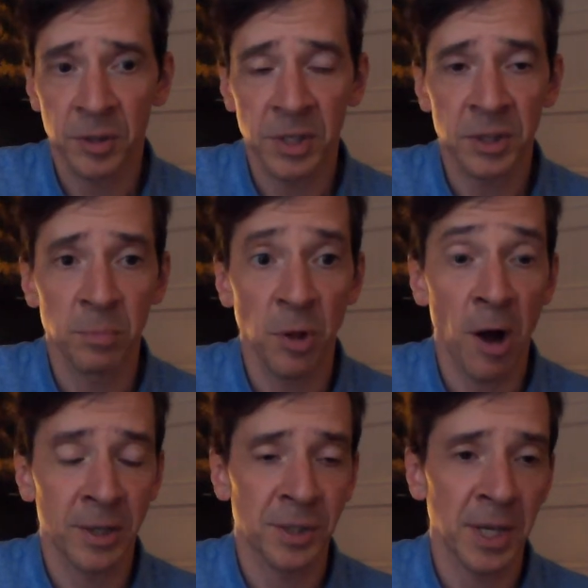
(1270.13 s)
in the
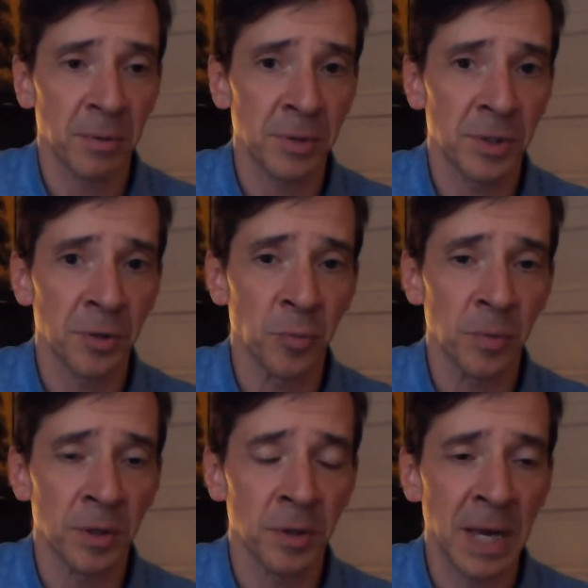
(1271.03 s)
blocks language,
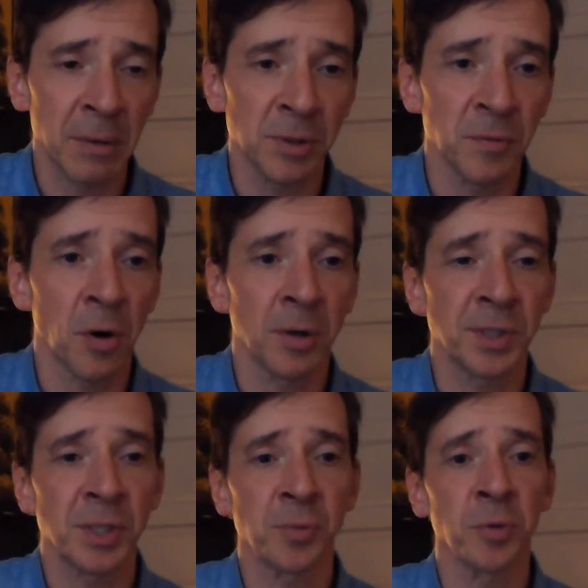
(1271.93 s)
in the language of
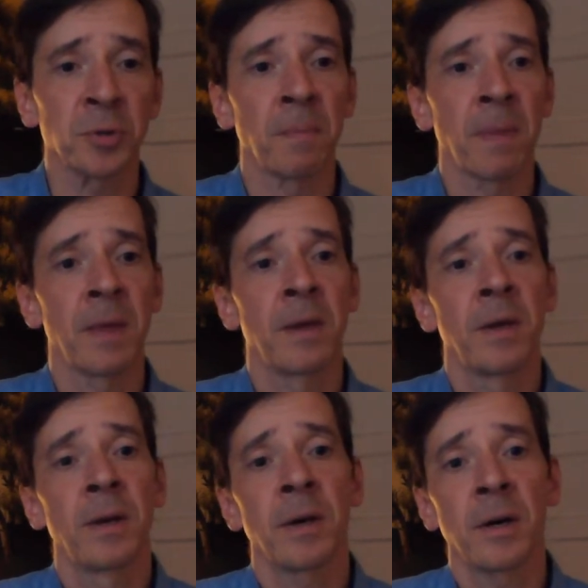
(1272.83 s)
Tarski's world.
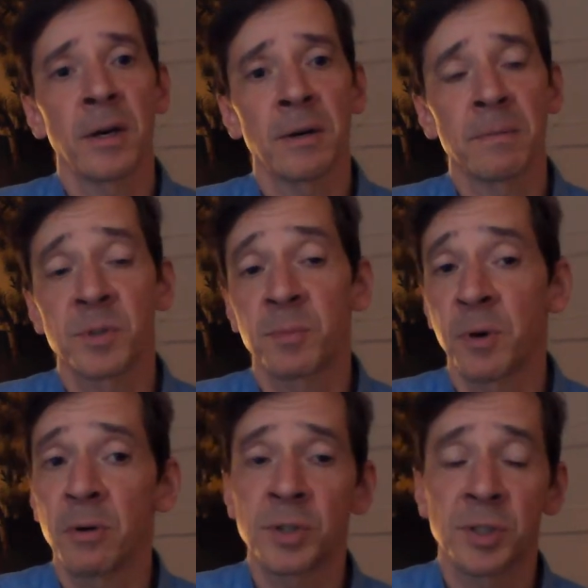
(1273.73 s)

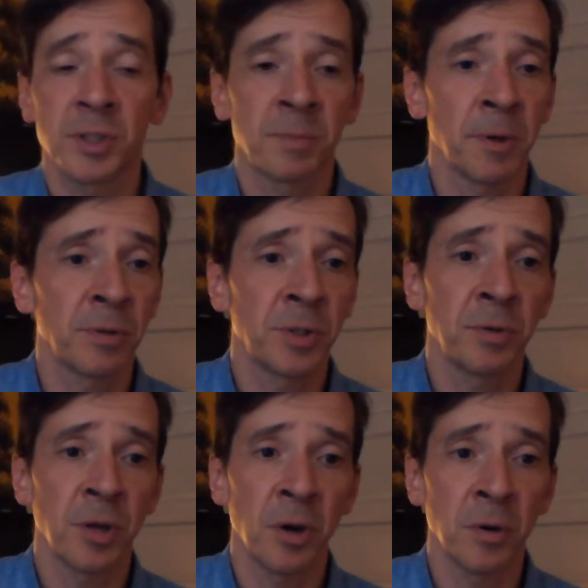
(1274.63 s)
Suppose
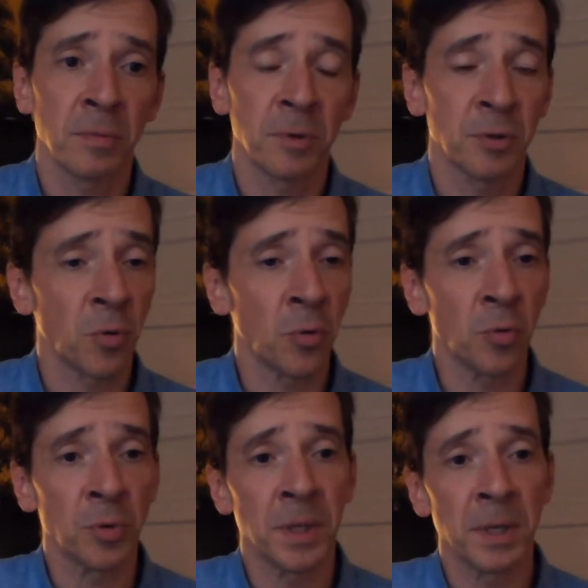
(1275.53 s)
you're
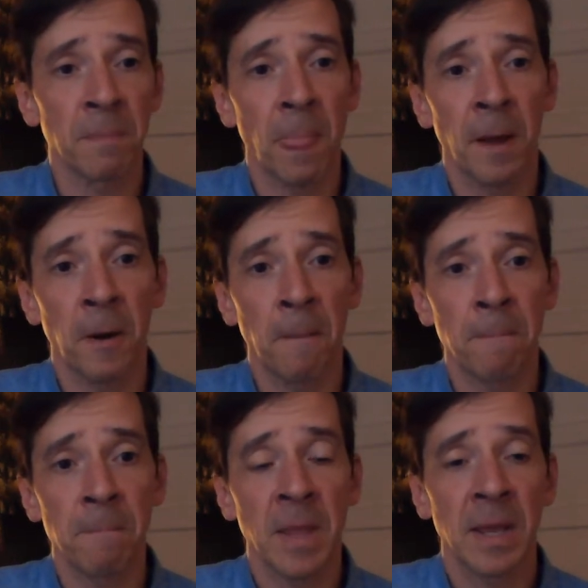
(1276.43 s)
told that
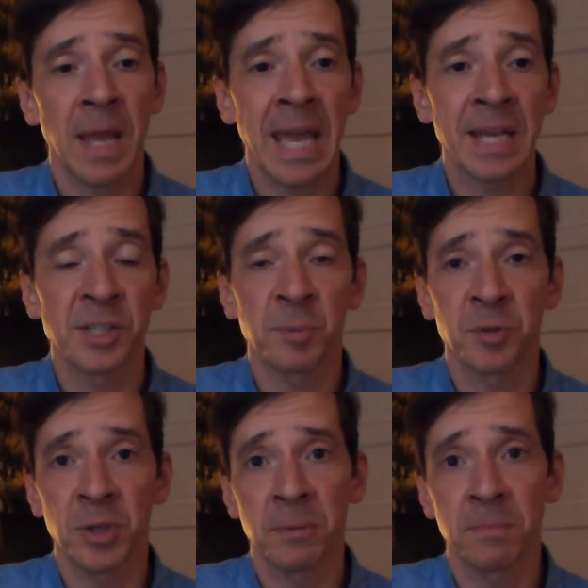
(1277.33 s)
A is
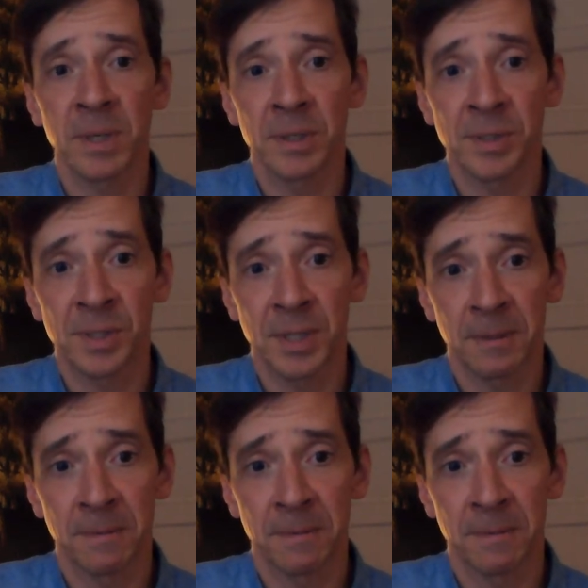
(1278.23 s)
between B and C.